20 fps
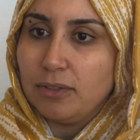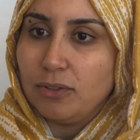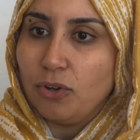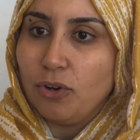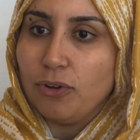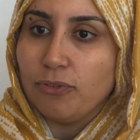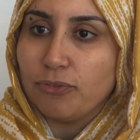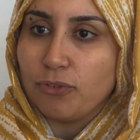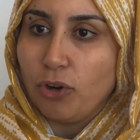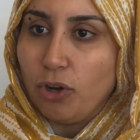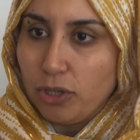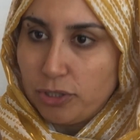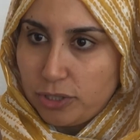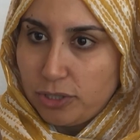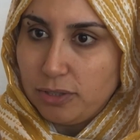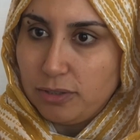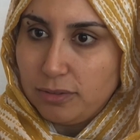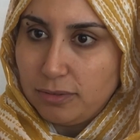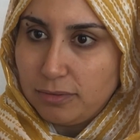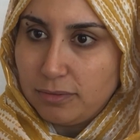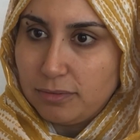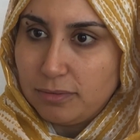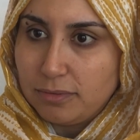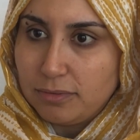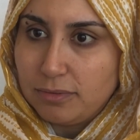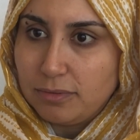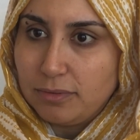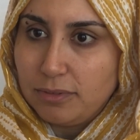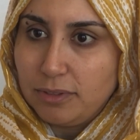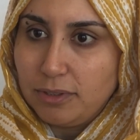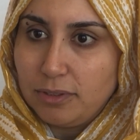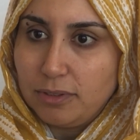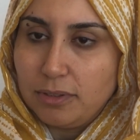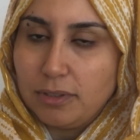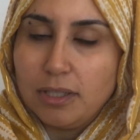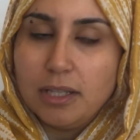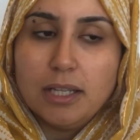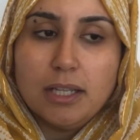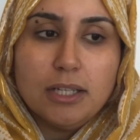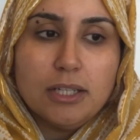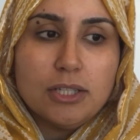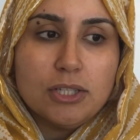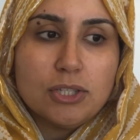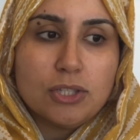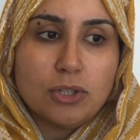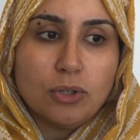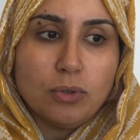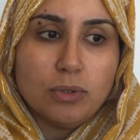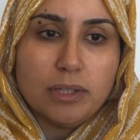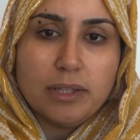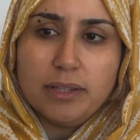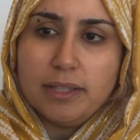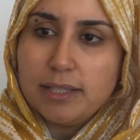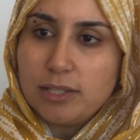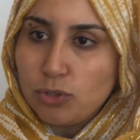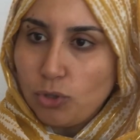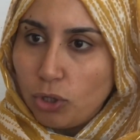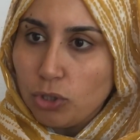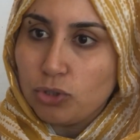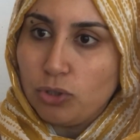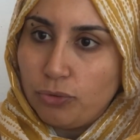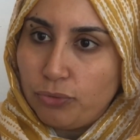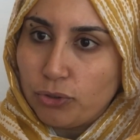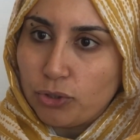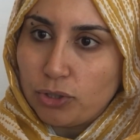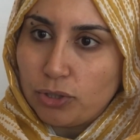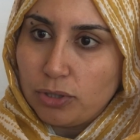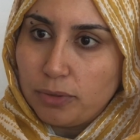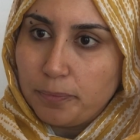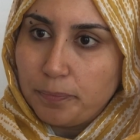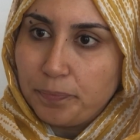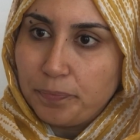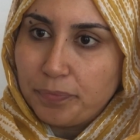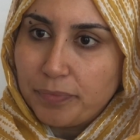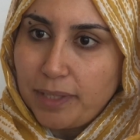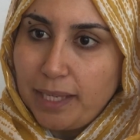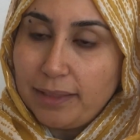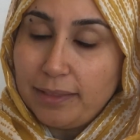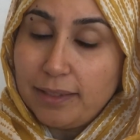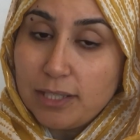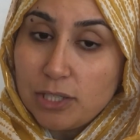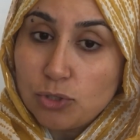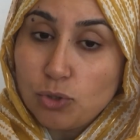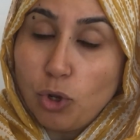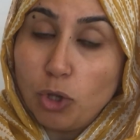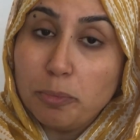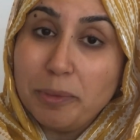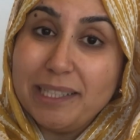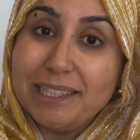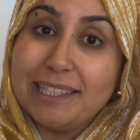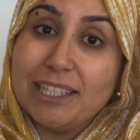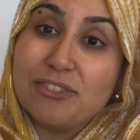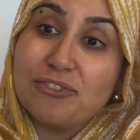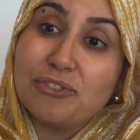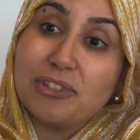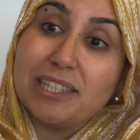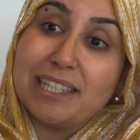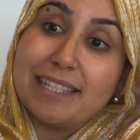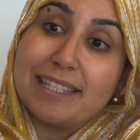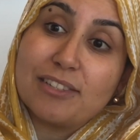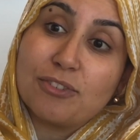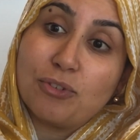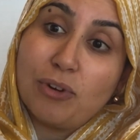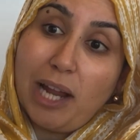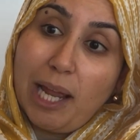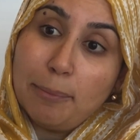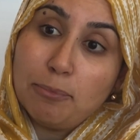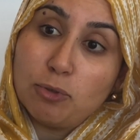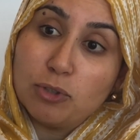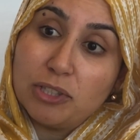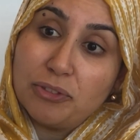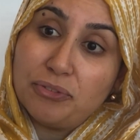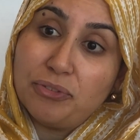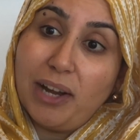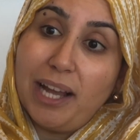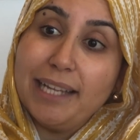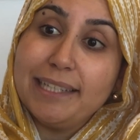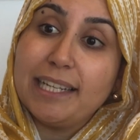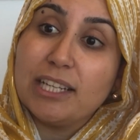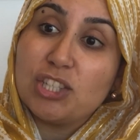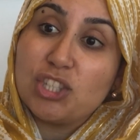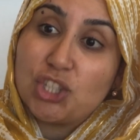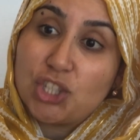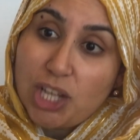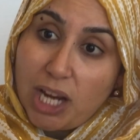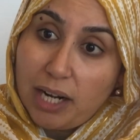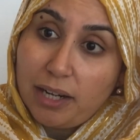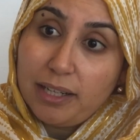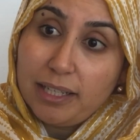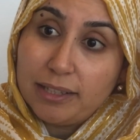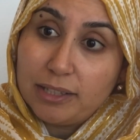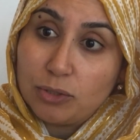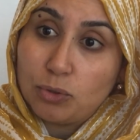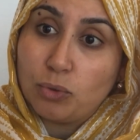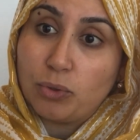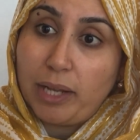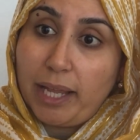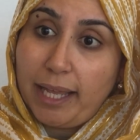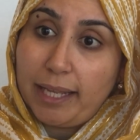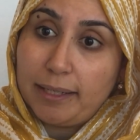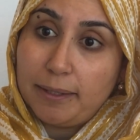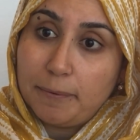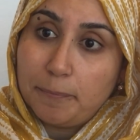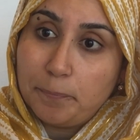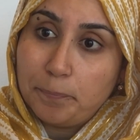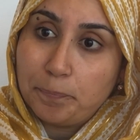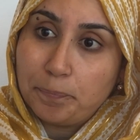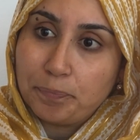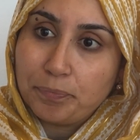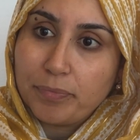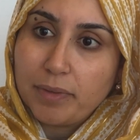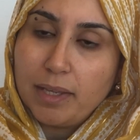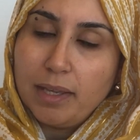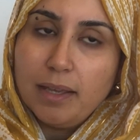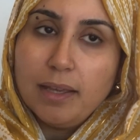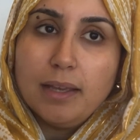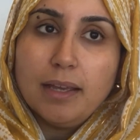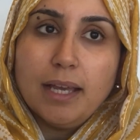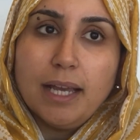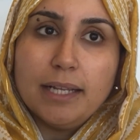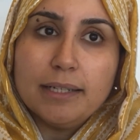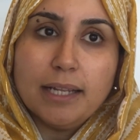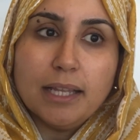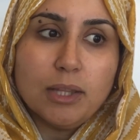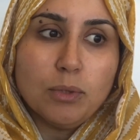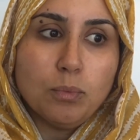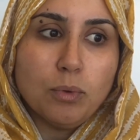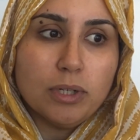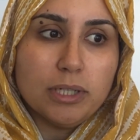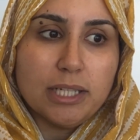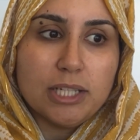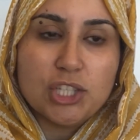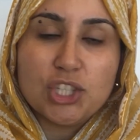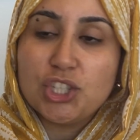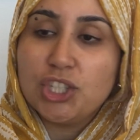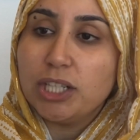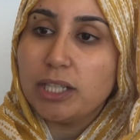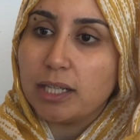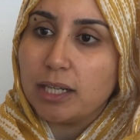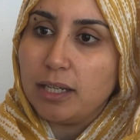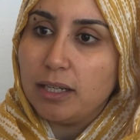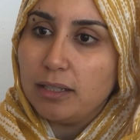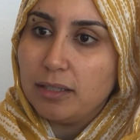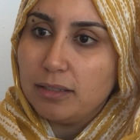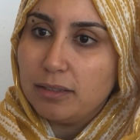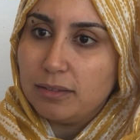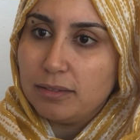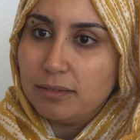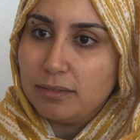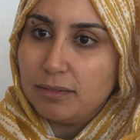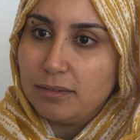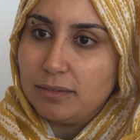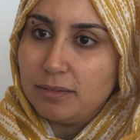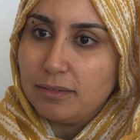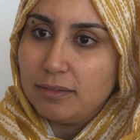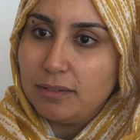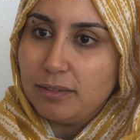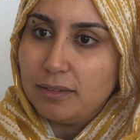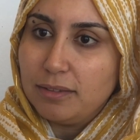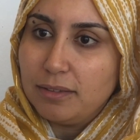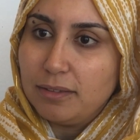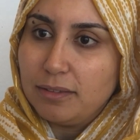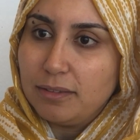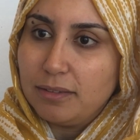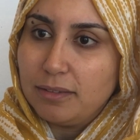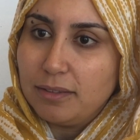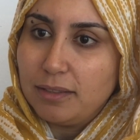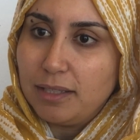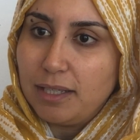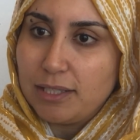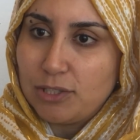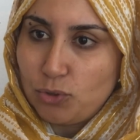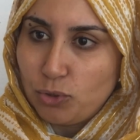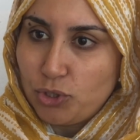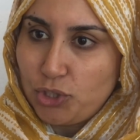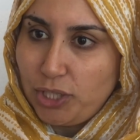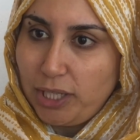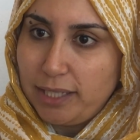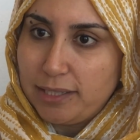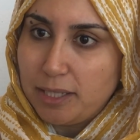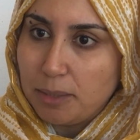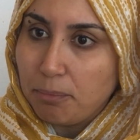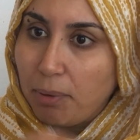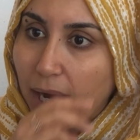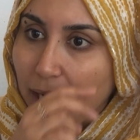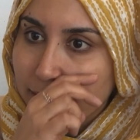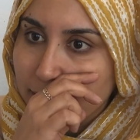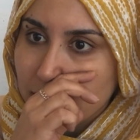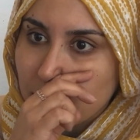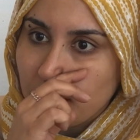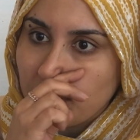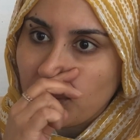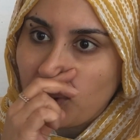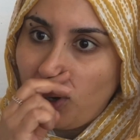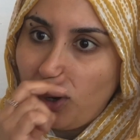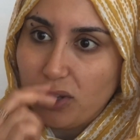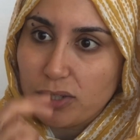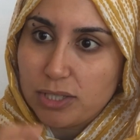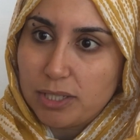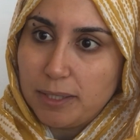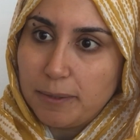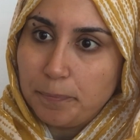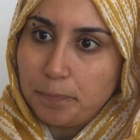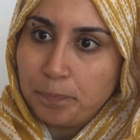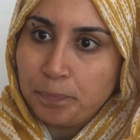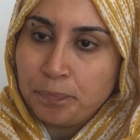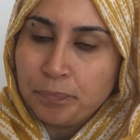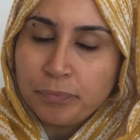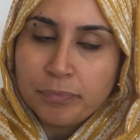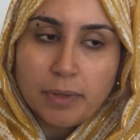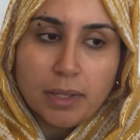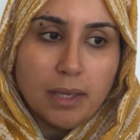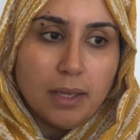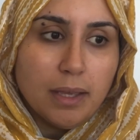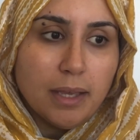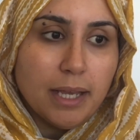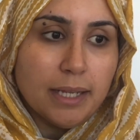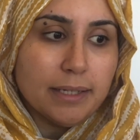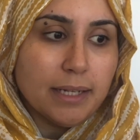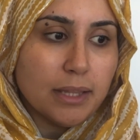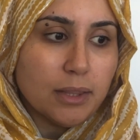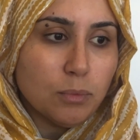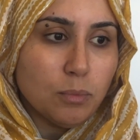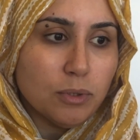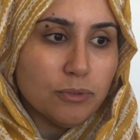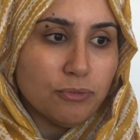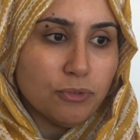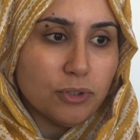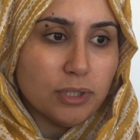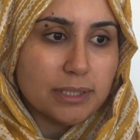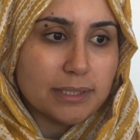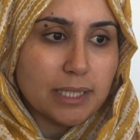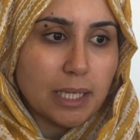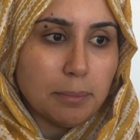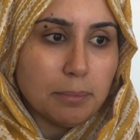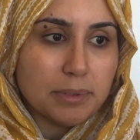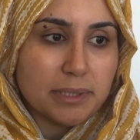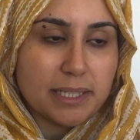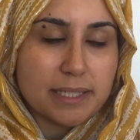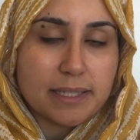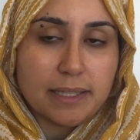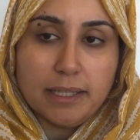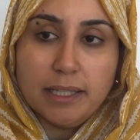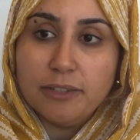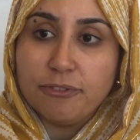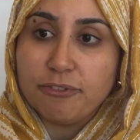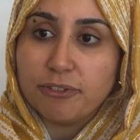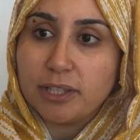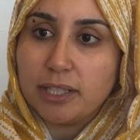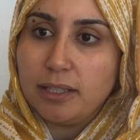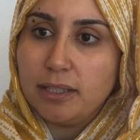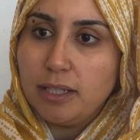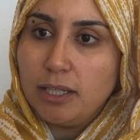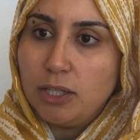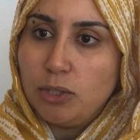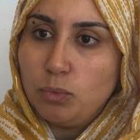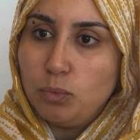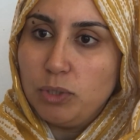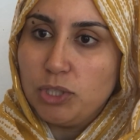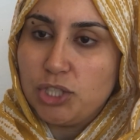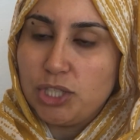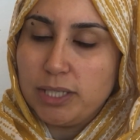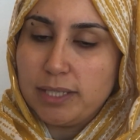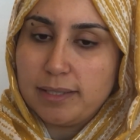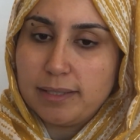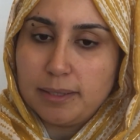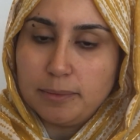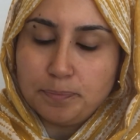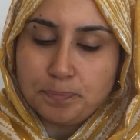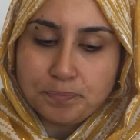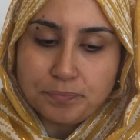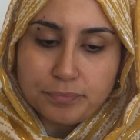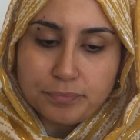of God. So this is all kufr. And this is all being described or defined as shar in the Quran. Another one is shirk, associating partners with God. Another one, for example, is ifk, which is